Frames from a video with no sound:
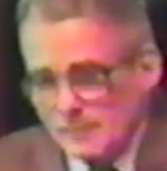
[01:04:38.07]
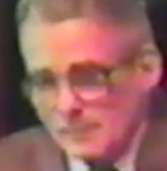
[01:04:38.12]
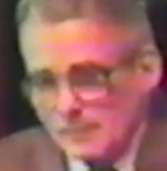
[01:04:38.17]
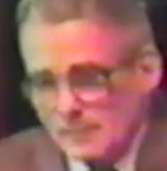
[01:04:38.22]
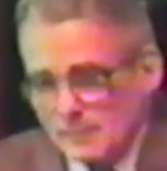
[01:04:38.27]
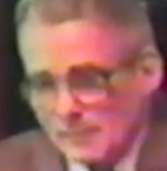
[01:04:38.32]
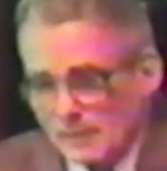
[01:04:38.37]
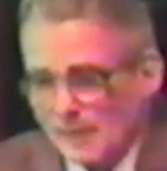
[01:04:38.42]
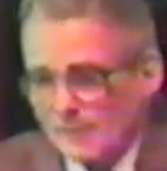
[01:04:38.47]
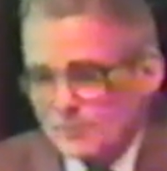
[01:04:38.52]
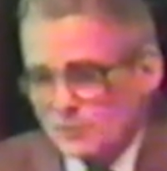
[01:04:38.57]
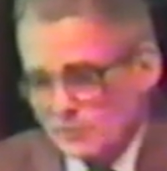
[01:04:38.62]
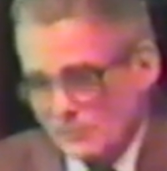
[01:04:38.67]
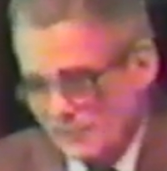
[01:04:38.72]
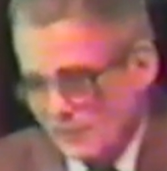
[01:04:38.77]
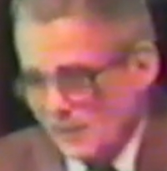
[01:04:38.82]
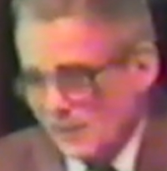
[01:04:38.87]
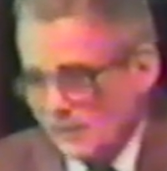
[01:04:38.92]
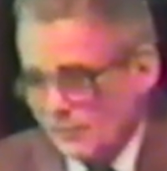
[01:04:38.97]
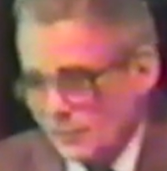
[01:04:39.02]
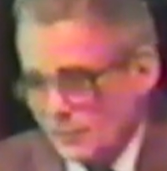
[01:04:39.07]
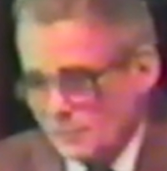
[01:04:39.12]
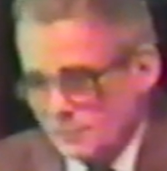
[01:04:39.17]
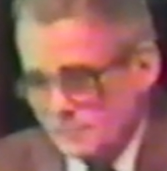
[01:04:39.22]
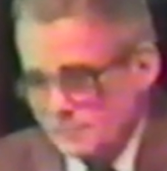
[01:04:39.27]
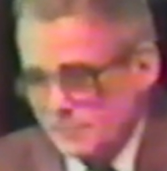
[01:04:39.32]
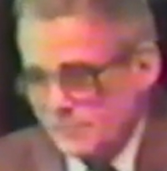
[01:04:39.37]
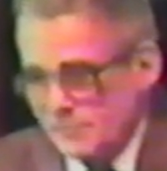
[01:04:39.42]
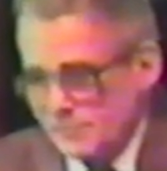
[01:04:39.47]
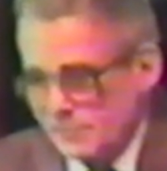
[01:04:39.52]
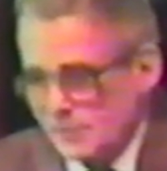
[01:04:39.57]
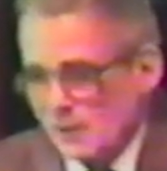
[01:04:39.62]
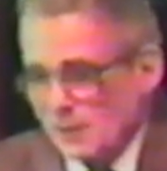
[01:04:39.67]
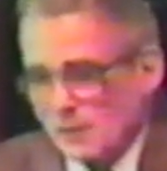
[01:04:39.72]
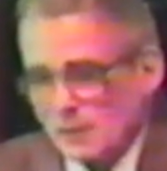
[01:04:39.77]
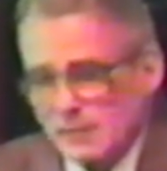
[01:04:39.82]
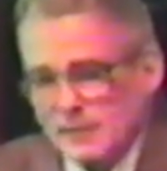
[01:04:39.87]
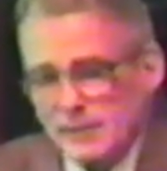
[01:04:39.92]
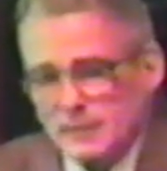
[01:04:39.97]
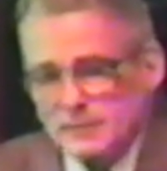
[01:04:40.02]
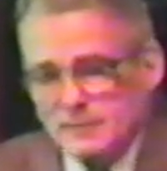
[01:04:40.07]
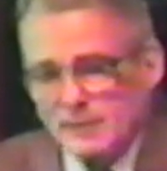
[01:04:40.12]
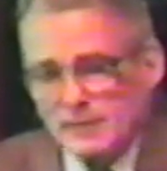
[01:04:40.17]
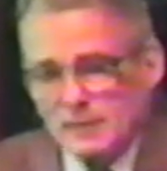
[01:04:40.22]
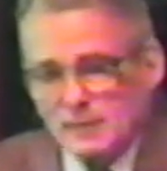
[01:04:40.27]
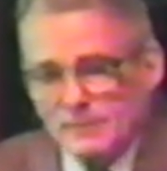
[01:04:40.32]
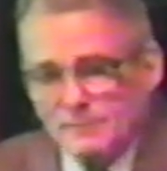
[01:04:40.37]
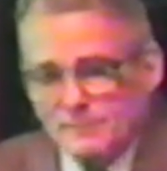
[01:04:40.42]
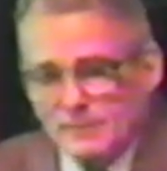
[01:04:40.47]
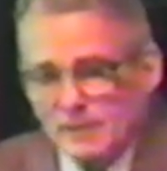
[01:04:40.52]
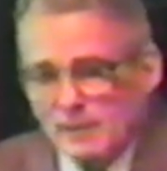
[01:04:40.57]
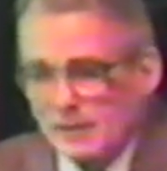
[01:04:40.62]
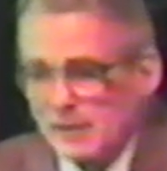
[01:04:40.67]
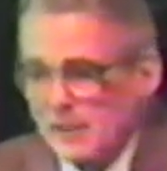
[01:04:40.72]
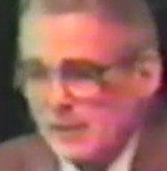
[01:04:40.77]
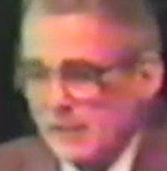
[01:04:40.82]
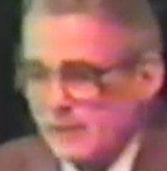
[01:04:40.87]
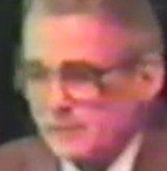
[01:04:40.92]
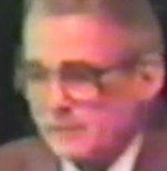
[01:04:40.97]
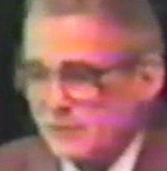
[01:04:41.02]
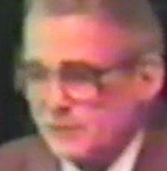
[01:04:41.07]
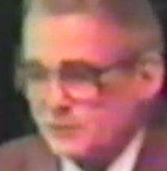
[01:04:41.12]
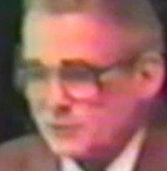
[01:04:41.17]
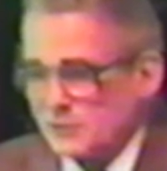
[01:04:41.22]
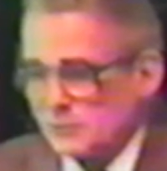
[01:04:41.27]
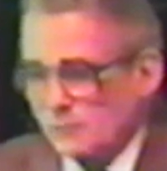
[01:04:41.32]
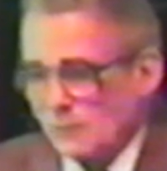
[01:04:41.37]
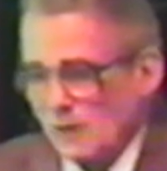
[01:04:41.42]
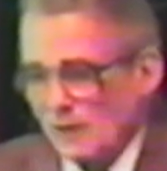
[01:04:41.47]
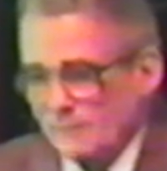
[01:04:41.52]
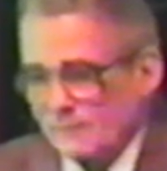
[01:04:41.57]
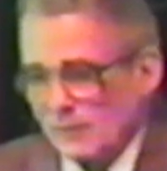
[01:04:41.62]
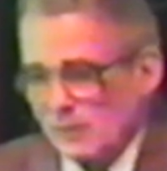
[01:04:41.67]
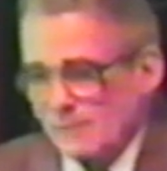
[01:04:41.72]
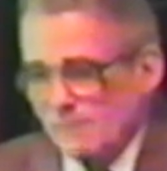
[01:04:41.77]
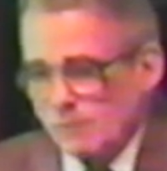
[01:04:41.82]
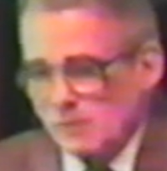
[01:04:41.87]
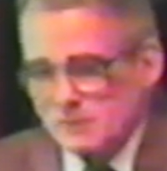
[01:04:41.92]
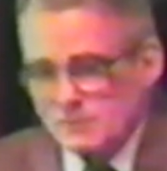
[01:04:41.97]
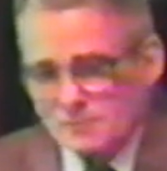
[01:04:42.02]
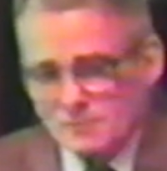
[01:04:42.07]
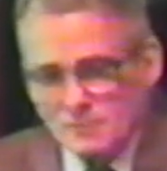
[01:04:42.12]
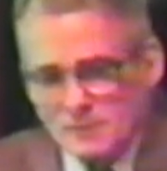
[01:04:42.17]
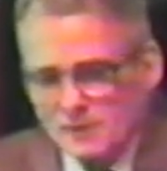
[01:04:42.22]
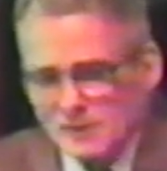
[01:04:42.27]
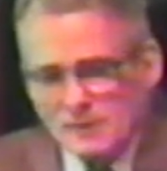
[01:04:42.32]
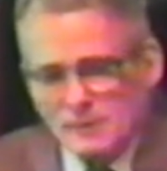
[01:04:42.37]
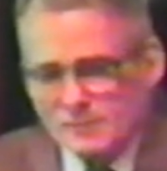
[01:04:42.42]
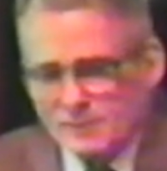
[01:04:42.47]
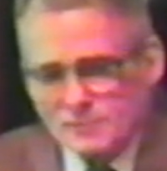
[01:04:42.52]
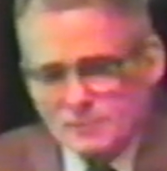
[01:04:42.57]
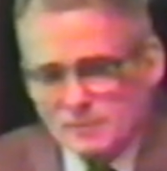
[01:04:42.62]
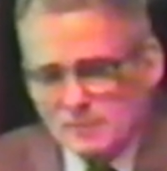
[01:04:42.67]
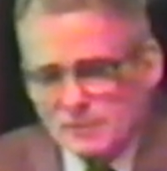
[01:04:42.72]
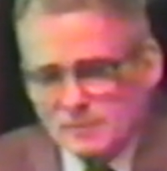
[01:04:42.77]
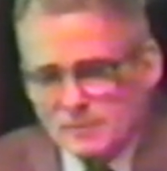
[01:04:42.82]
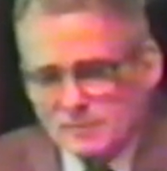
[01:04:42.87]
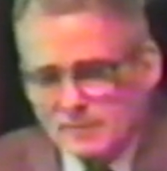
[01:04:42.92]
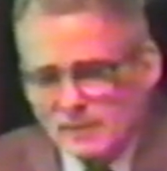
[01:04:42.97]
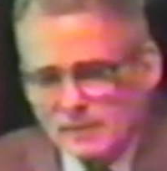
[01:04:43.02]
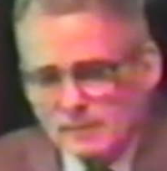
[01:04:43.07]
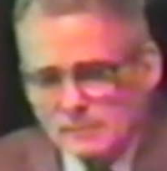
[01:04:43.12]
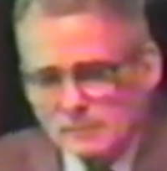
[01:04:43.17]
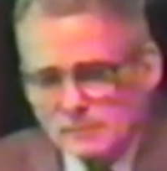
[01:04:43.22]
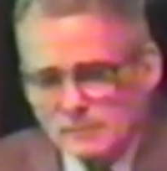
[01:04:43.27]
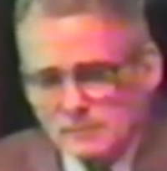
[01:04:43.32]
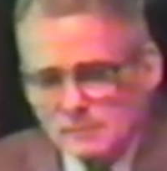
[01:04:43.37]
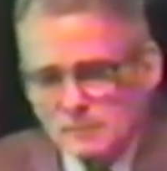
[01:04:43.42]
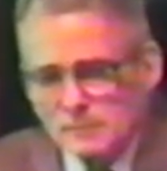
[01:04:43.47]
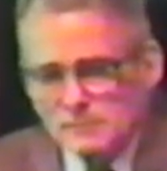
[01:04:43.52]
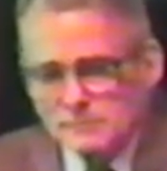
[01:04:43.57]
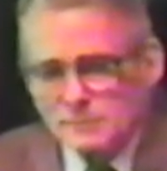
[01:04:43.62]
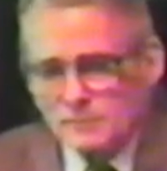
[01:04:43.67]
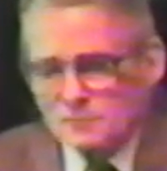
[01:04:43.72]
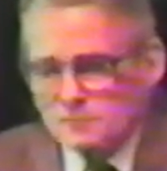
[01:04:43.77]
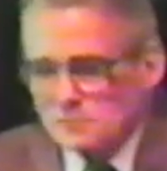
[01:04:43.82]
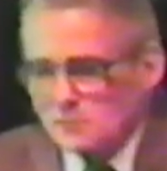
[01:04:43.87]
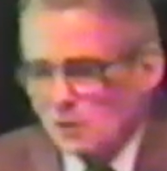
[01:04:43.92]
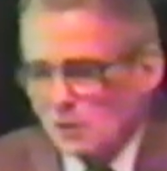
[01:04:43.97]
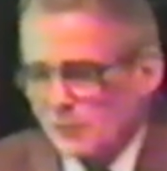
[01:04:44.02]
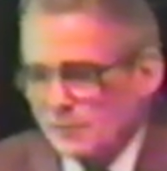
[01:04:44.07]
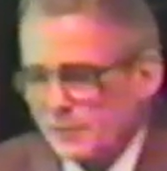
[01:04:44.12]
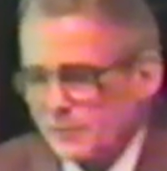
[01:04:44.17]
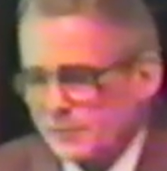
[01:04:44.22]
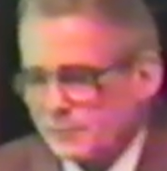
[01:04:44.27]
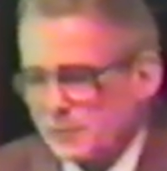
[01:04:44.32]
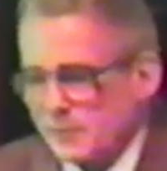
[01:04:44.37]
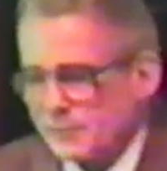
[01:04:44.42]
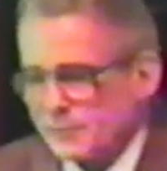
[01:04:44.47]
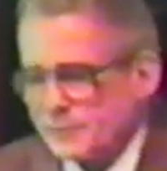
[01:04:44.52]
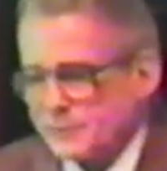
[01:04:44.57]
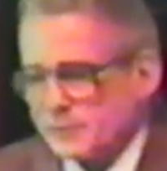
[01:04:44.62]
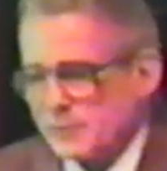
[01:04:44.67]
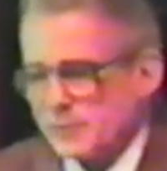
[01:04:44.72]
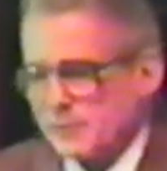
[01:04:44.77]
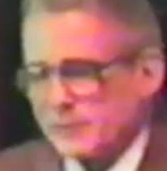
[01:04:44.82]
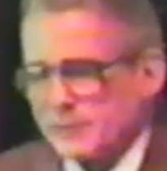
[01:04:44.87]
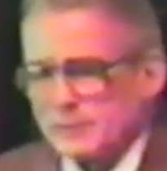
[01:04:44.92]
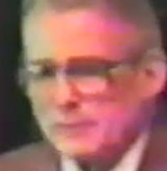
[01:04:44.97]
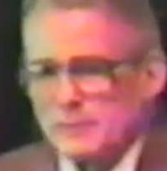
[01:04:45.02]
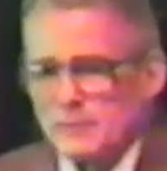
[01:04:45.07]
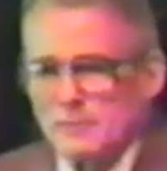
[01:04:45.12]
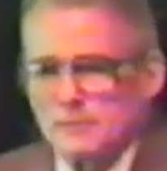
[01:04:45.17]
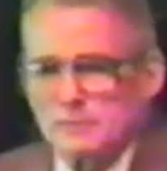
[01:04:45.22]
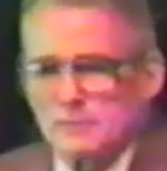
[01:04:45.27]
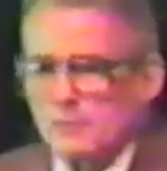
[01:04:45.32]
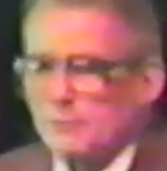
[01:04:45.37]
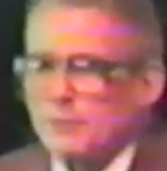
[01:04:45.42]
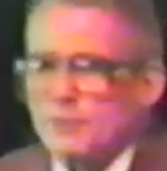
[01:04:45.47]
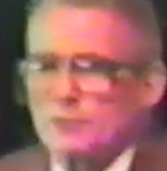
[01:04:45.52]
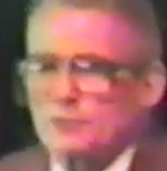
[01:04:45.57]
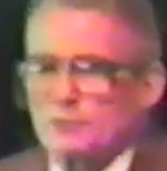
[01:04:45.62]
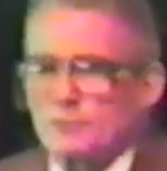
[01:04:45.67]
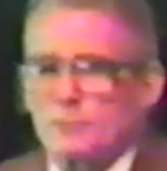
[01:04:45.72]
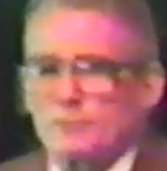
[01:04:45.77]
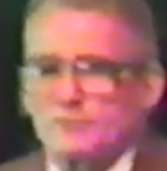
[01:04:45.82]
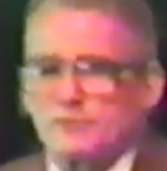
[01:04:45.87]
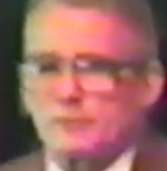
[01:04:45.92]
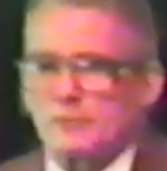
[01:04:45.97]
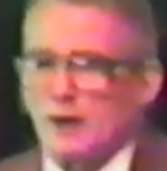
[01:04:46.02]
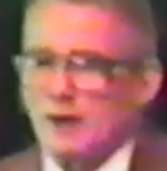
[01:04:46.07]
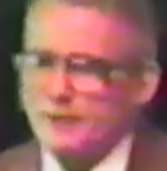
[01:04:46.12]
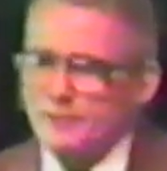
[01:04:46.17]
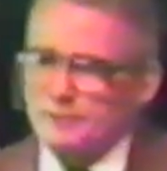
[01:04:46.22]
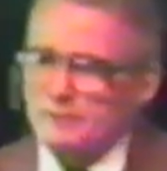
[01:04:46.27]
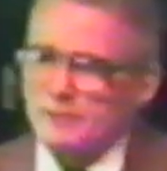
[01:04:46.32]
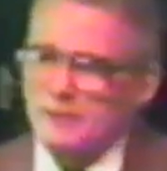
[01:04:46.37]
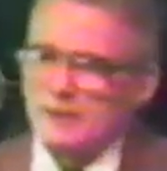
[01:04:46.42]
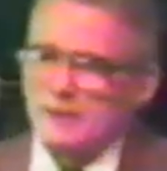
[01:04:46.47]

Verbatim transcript: And I'm sitting there, this knucklehead getting up there teaching 1,200 preachers. You know what he's talking about? Just talking and talking and talking to win the souls of Christ.